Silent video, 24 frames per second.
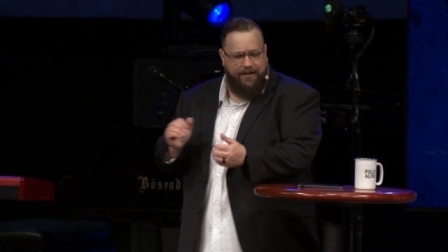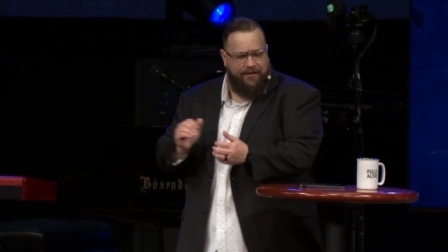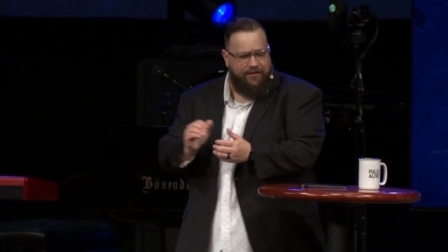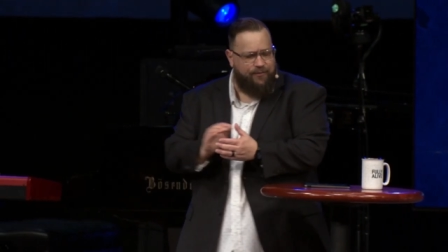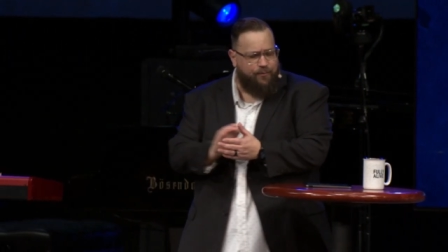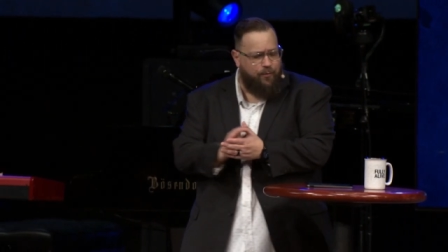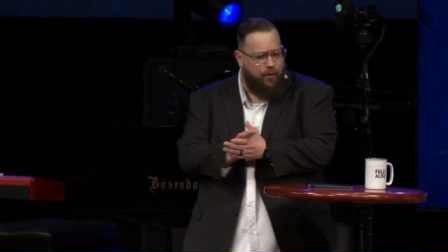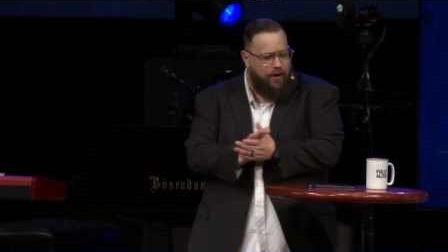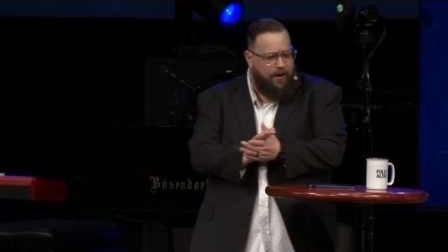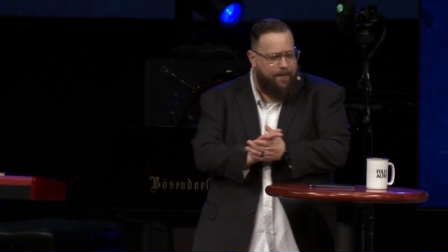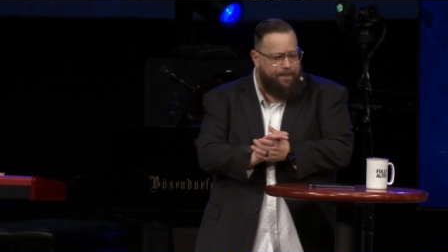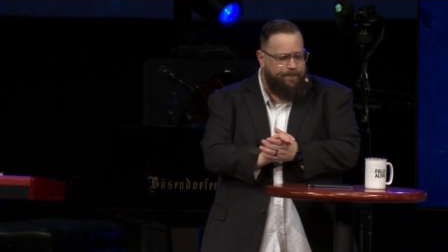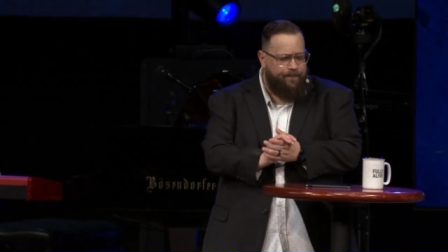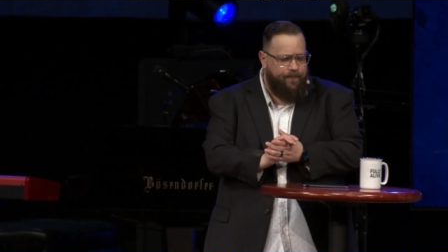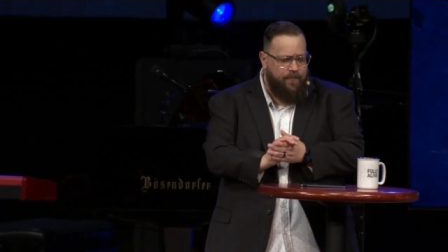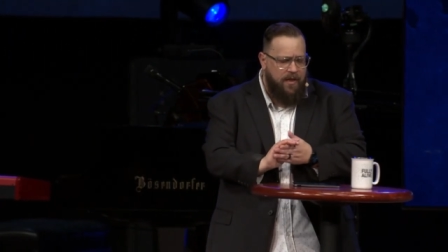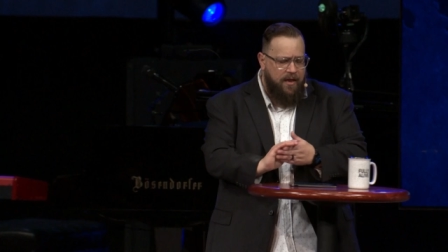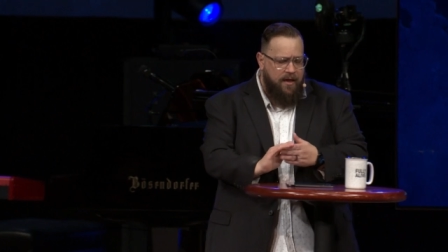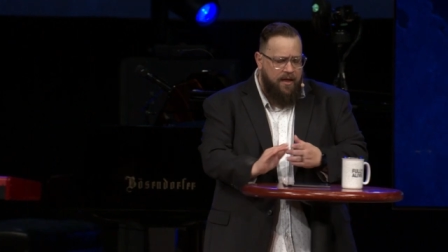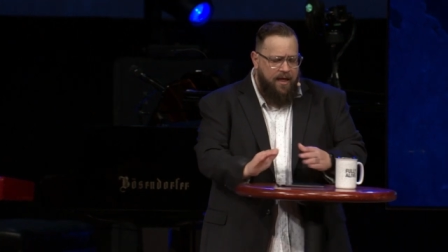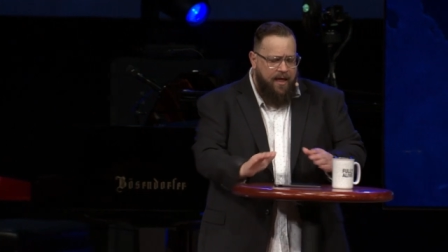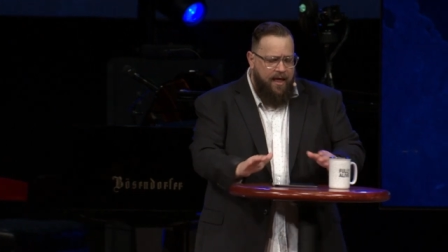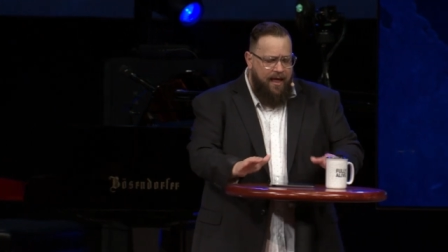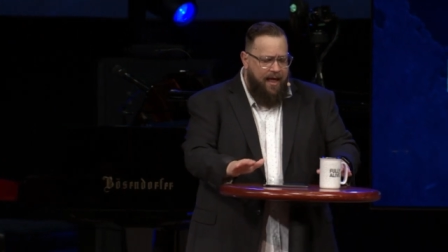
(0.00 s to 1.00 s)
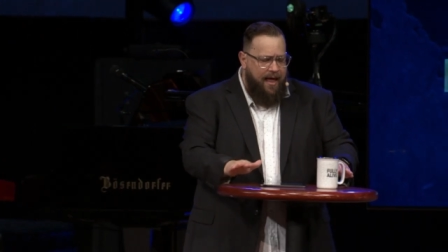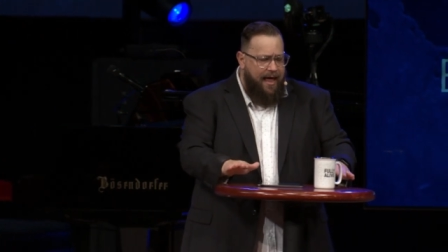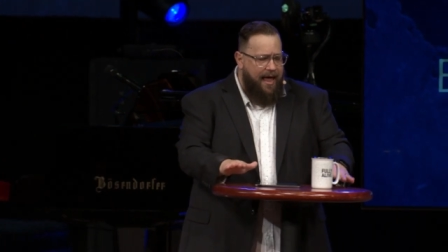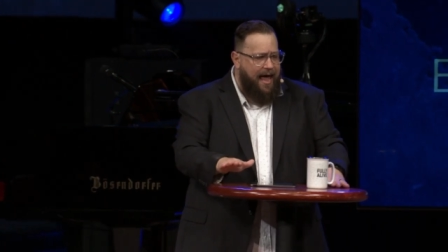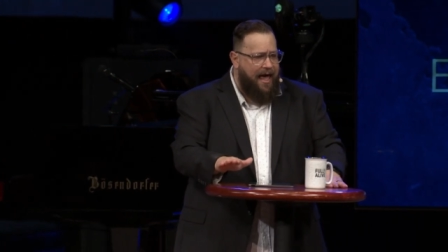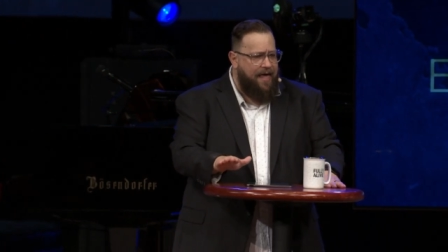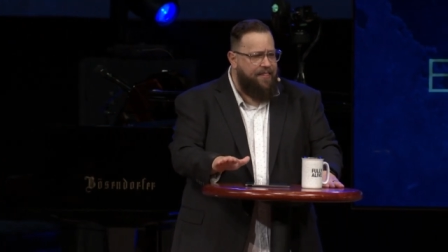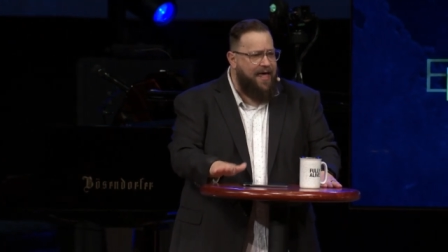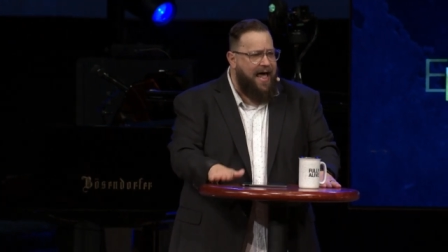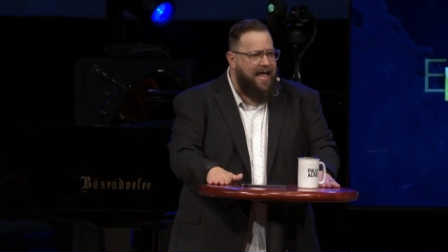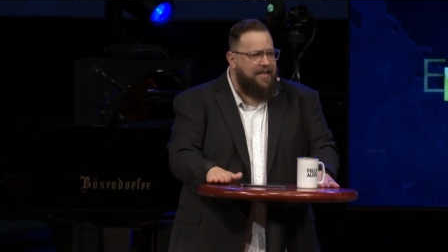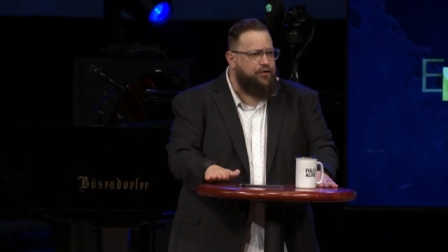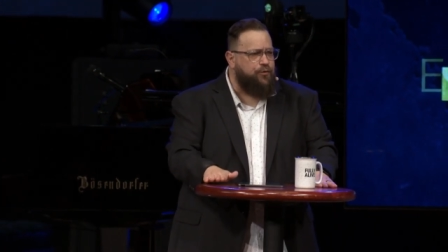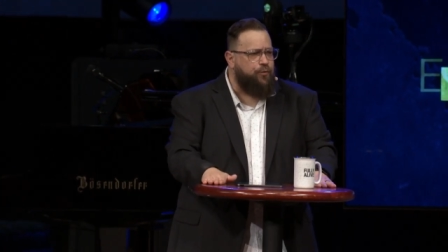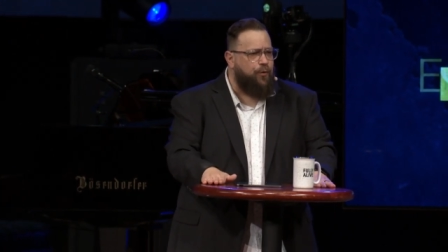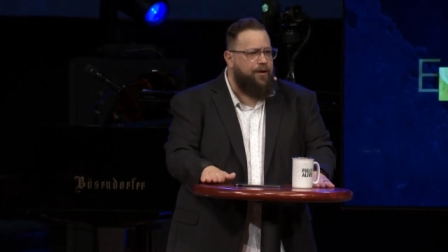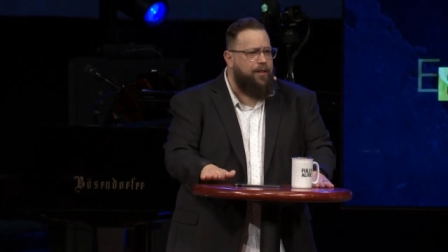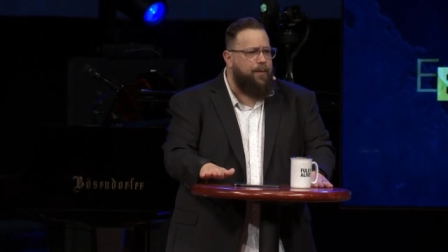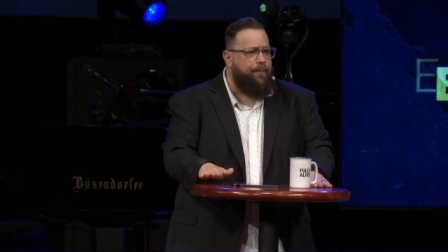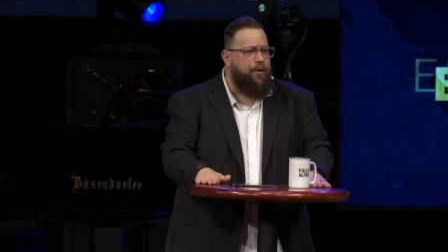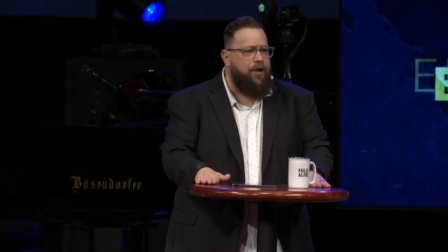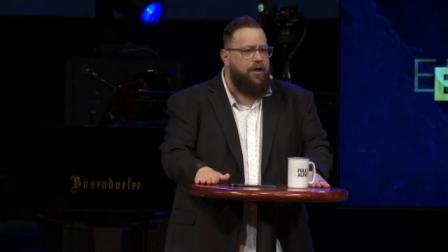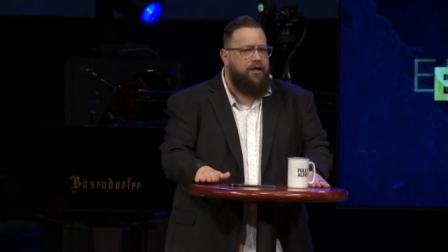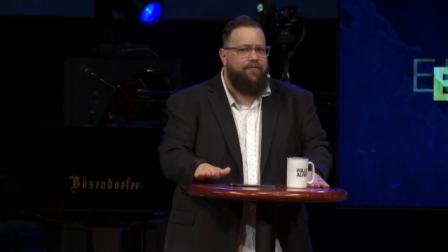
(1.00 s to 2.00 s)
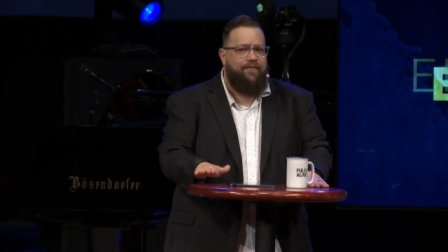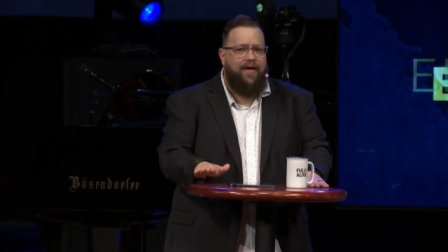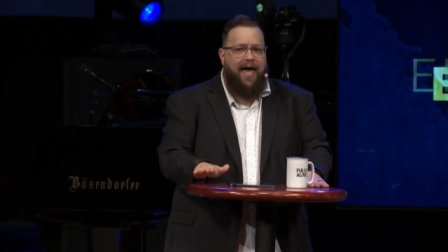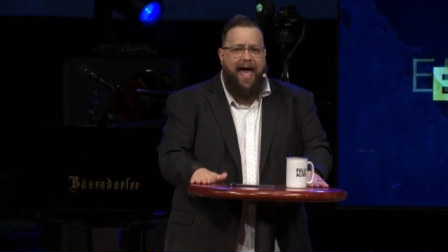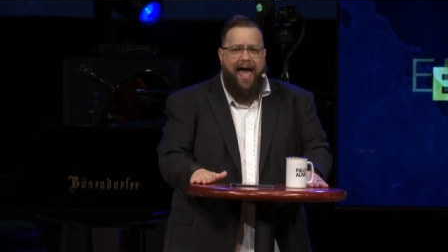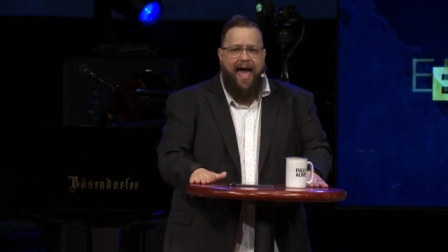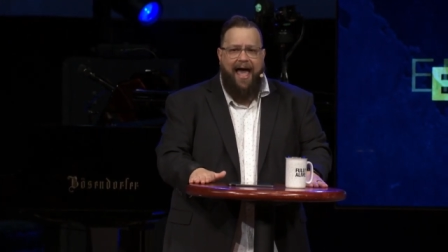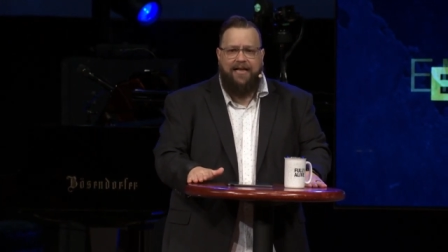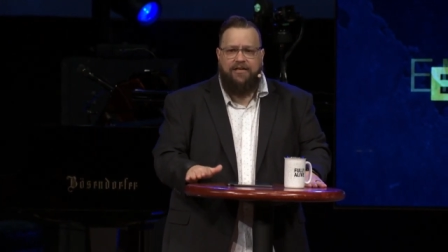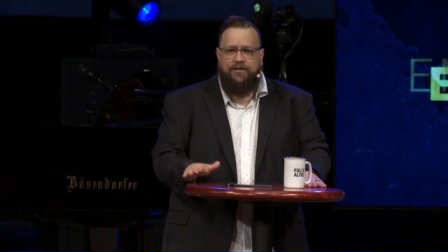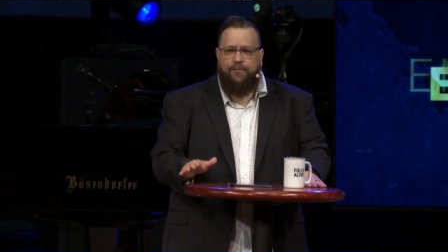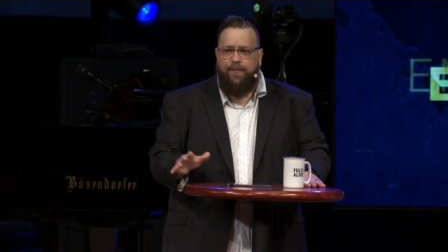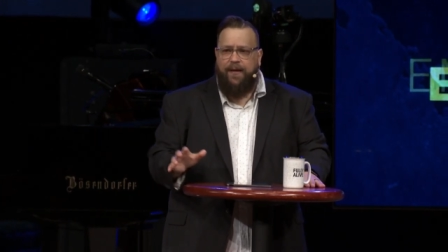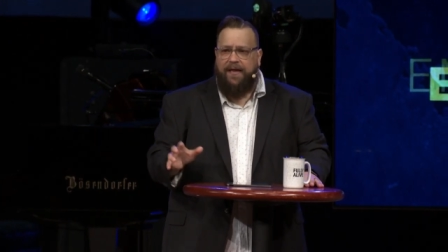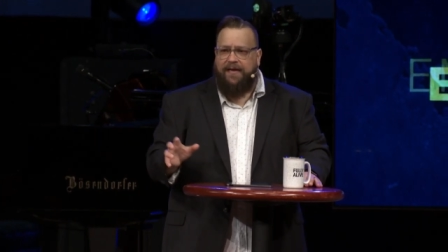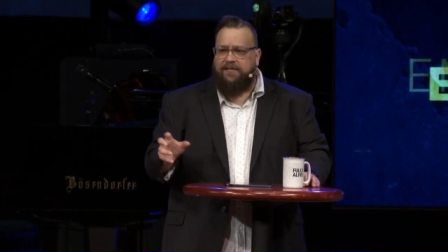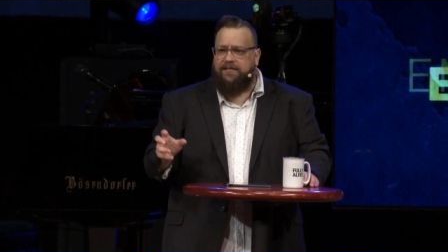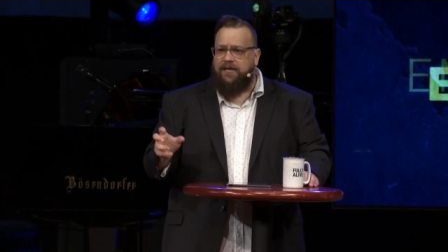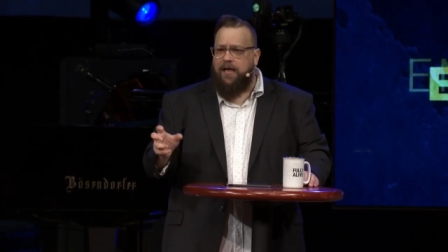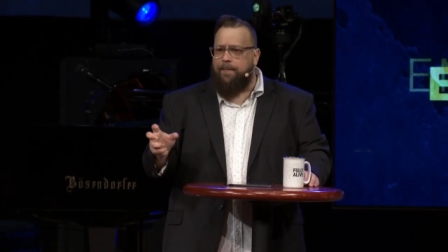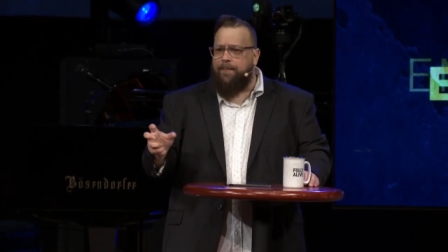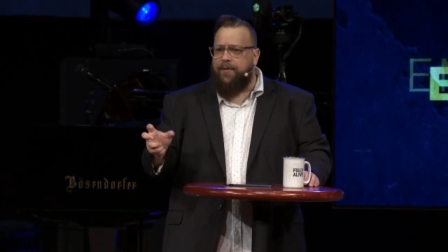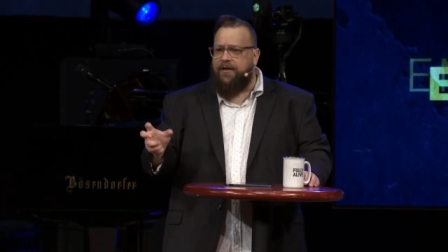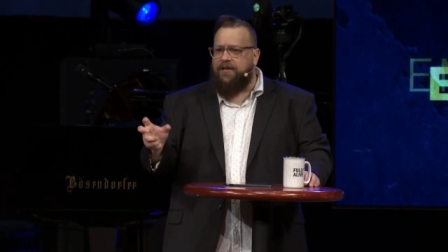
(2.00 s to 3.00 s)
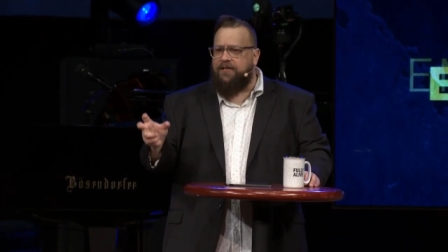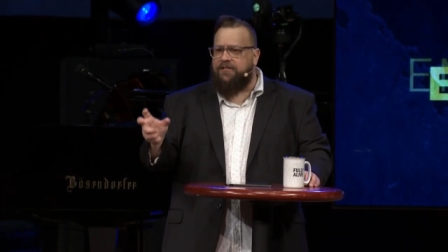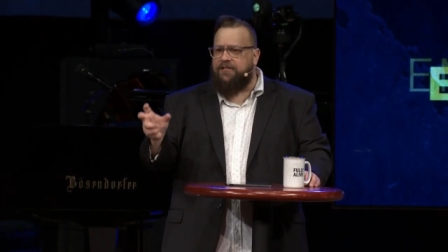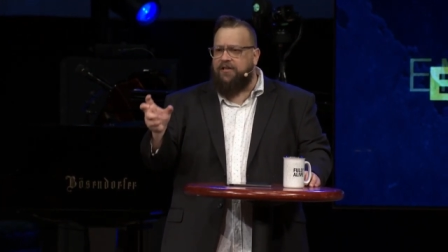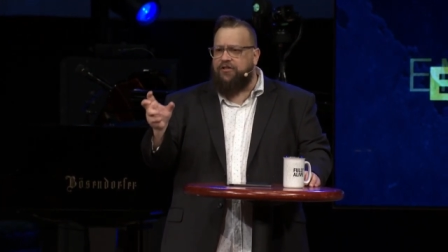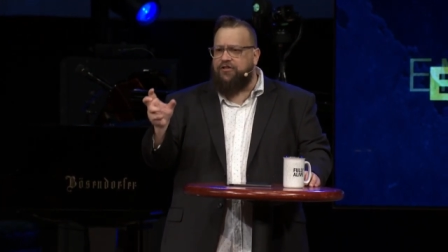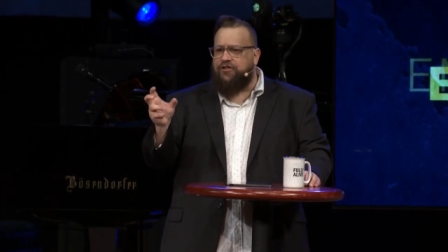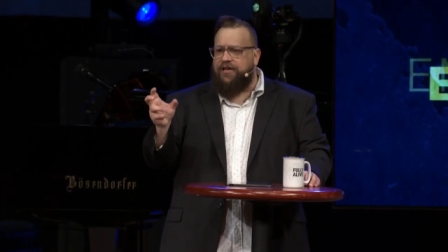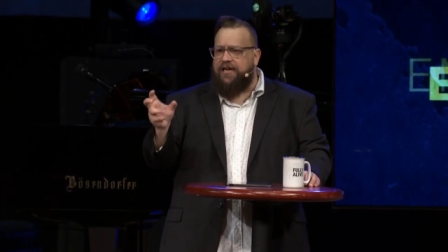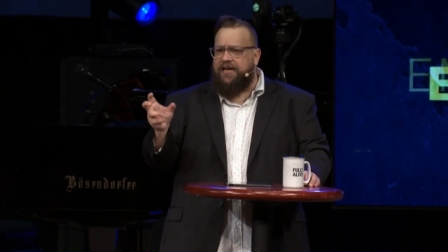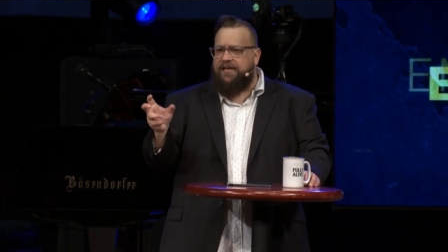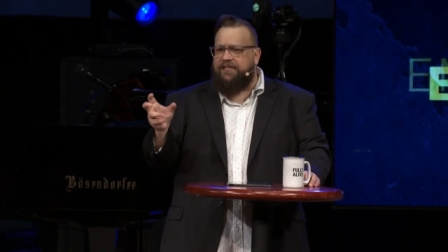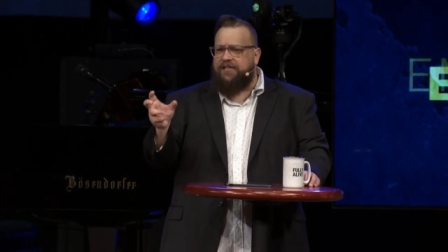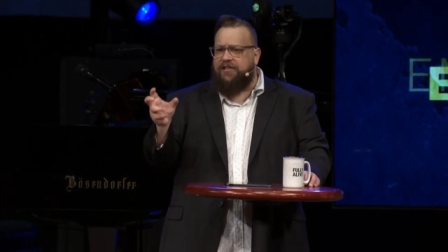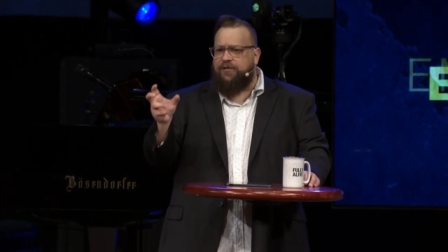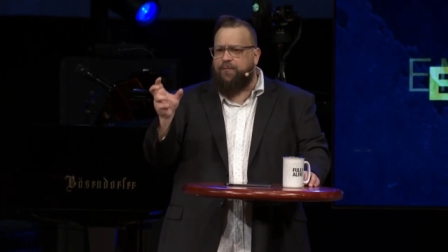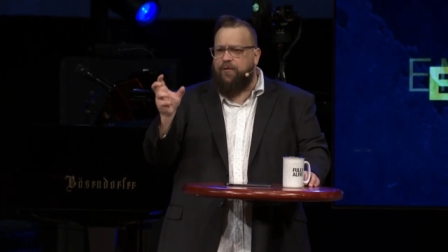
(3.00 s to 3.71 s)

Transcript: this morning. And that's where the book of Acts picks up because then Jesus,